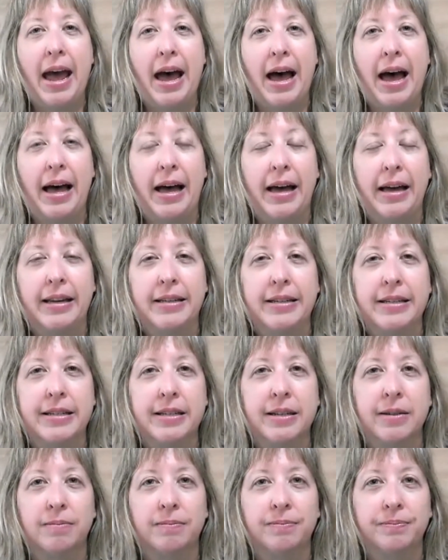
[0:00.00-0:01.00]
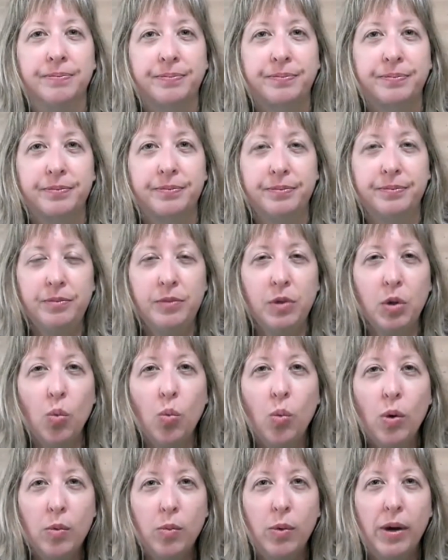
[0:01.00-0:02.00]
And
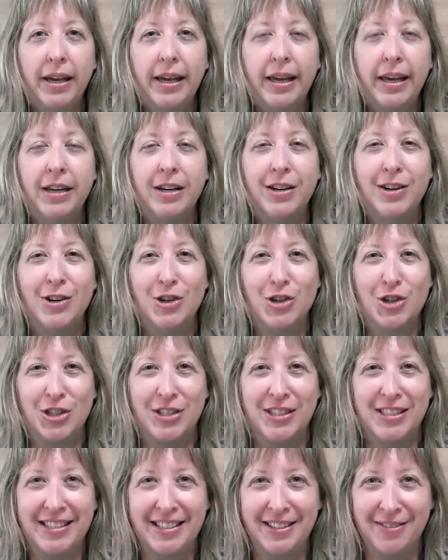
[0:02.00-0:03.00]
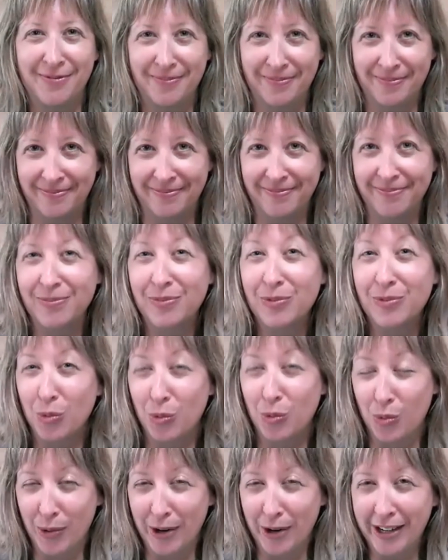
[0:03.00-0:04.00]
when we can just
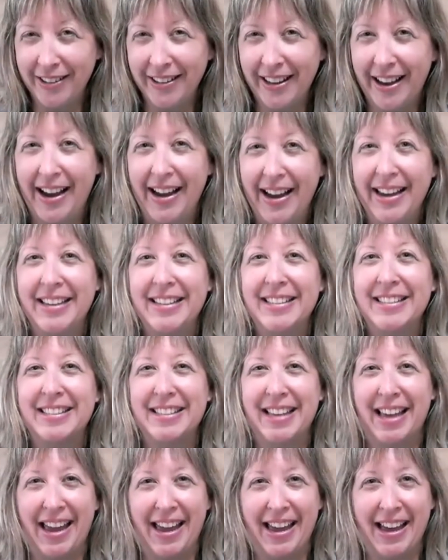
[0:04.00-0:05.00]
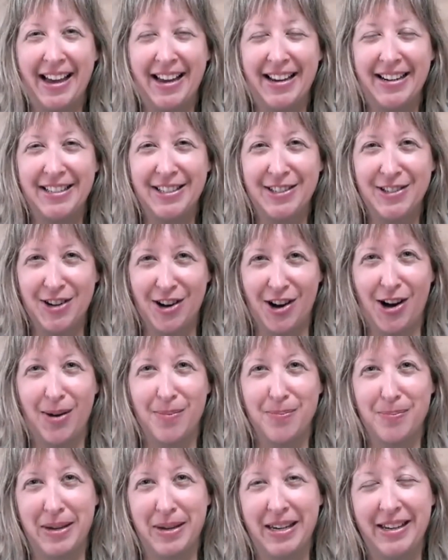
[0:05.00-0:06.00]
realize and
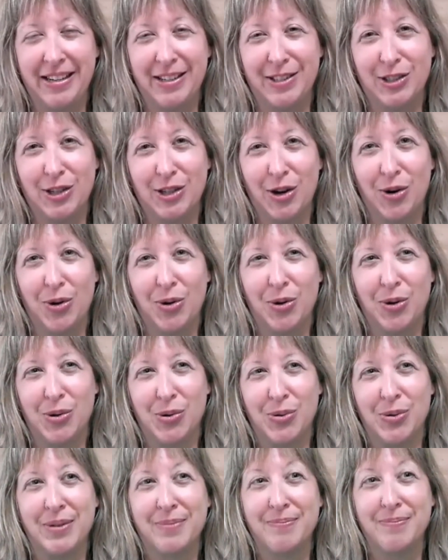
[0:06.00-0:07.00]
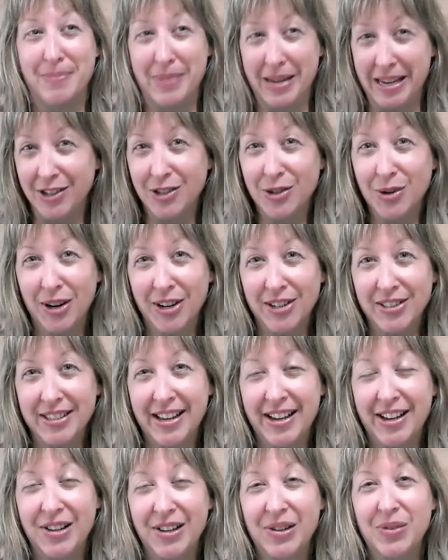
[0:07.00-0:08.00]
not be so mean to
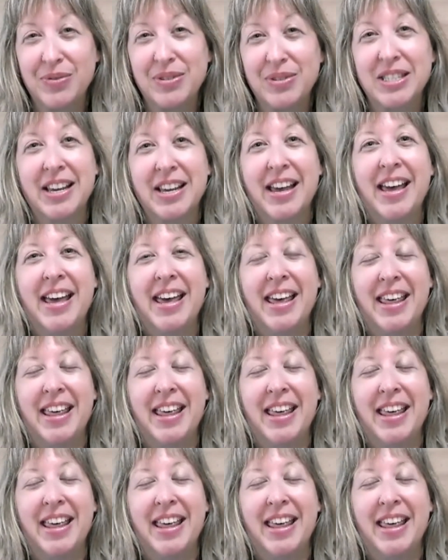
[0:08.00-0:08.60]
ourselves,